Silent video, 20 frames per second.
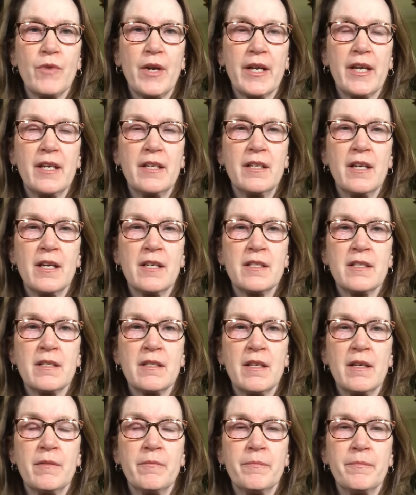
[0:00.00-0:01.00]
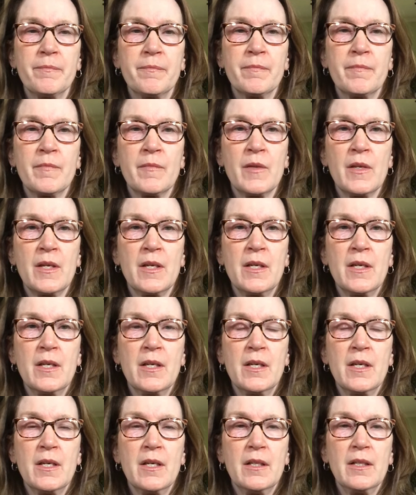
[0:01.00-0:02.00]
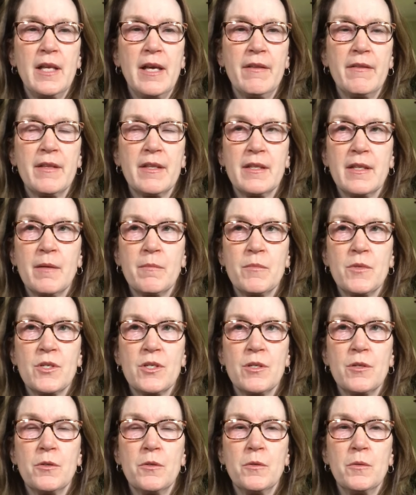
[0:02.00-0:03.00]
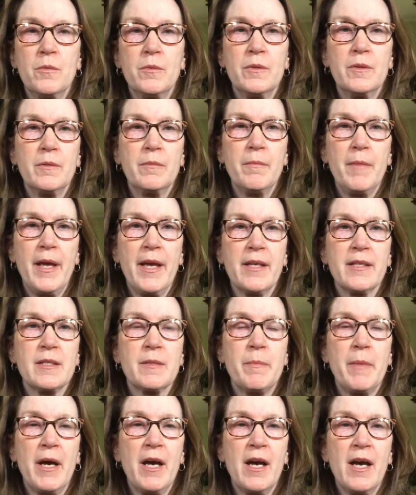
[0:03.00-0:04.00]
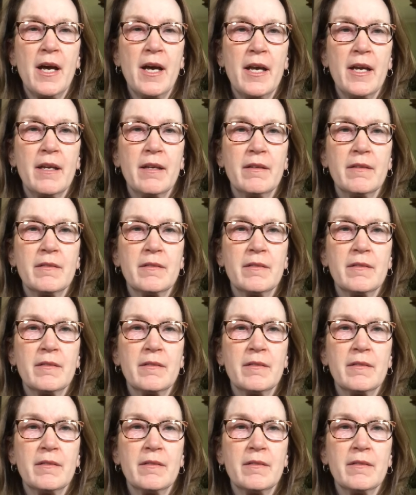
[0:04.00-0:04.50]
recognizing them, allowing them to pass by,